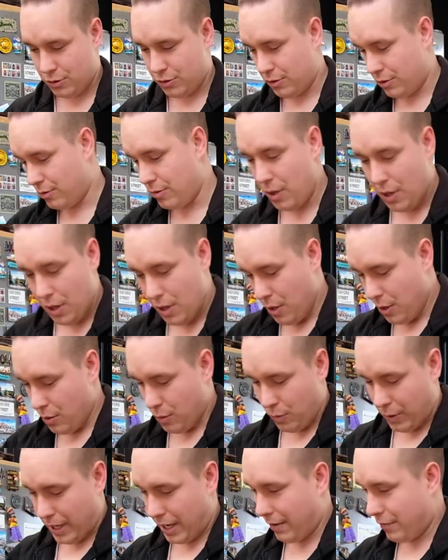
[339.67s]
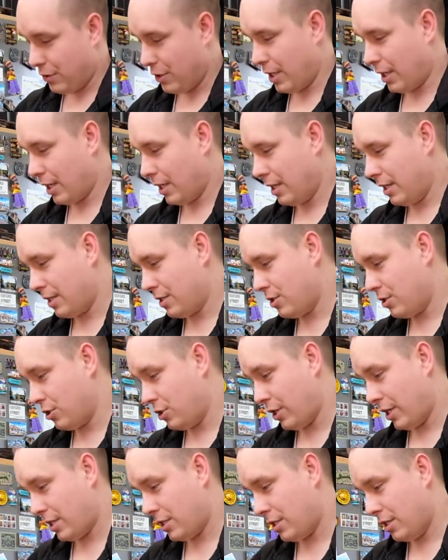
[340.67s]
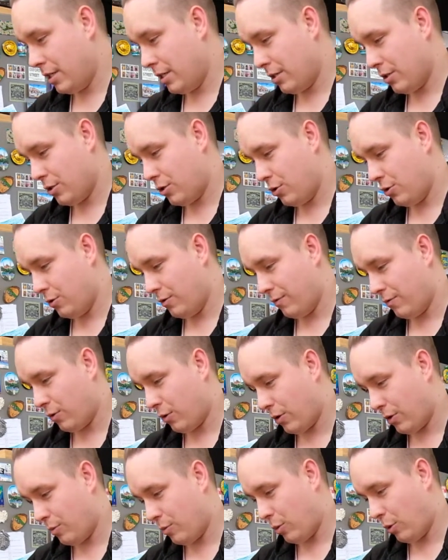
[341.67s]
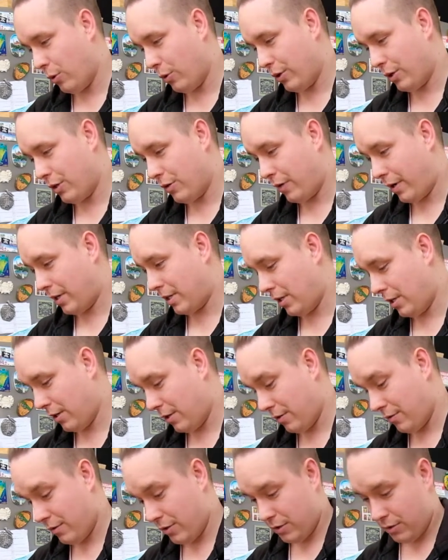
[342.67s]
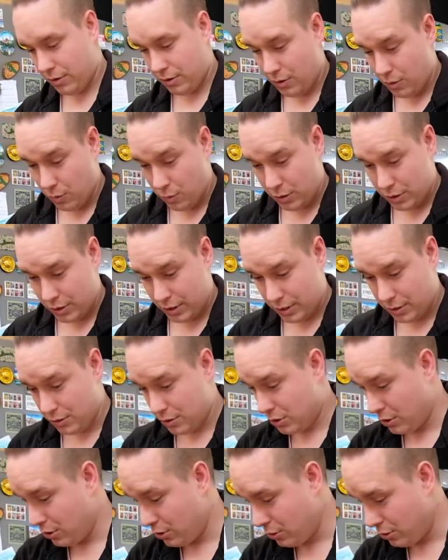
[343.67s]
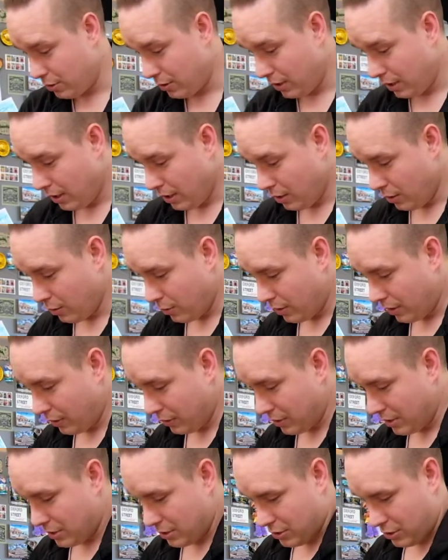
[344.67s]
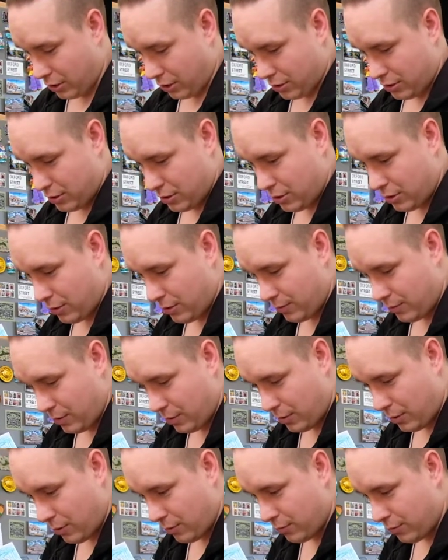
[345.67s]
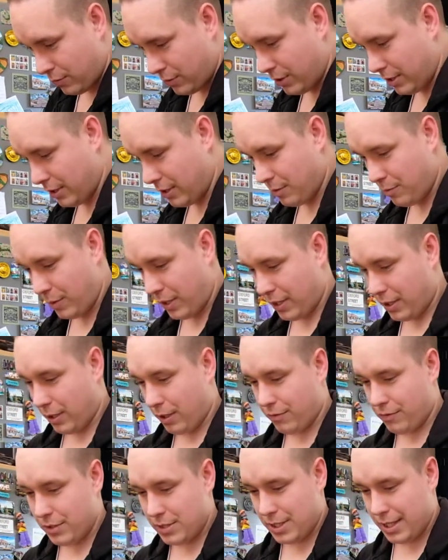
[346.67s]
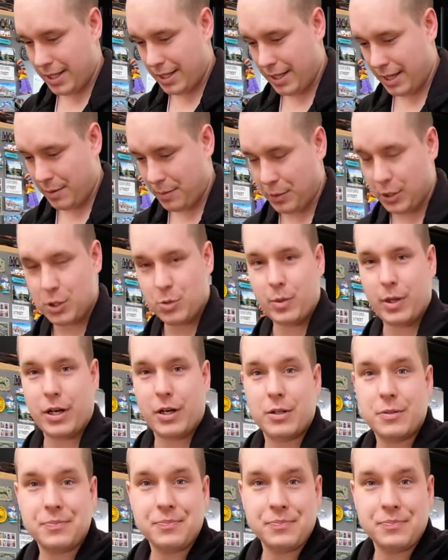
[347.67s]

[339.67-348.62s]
You just wet everything, and it suggests here to avoid pouring directly on the filter, which I used to do without these instructions, so hopefully my coffee's that much better.